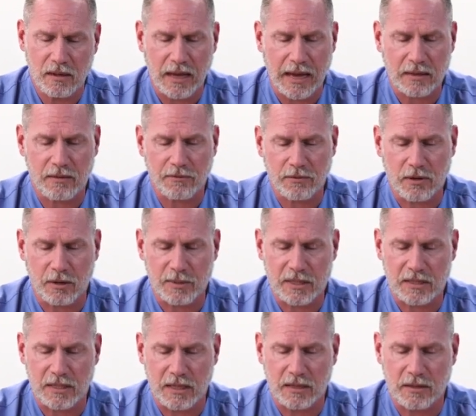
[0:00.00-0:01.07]
at the
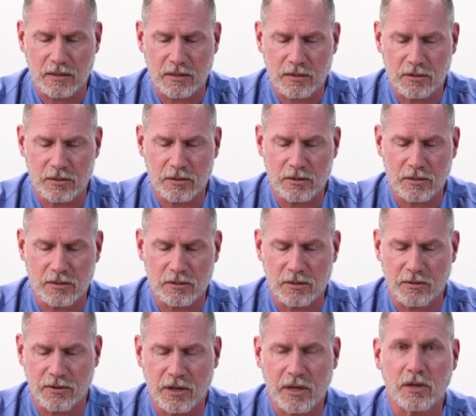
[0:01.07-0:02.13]
pharmacy to do
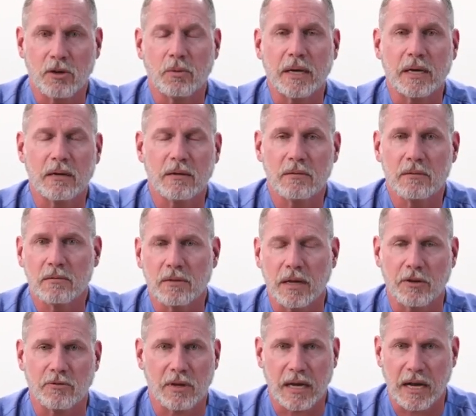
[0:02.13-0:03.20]
a very quick
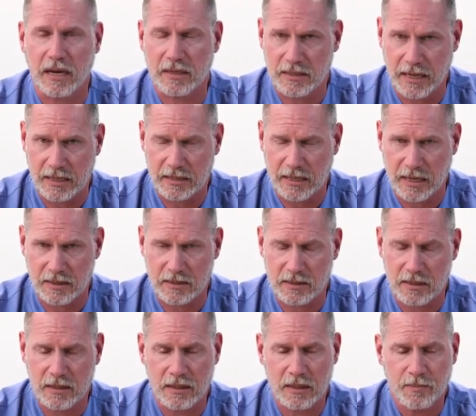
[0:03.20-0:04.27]
nitric oxide
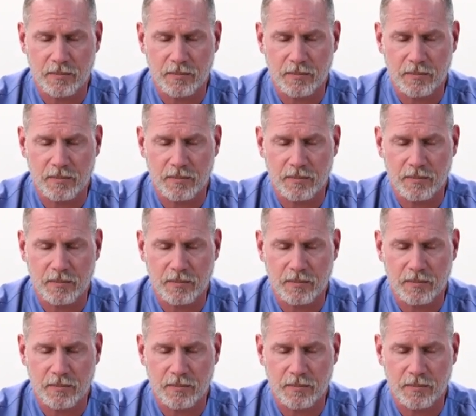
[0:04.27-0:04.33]
test.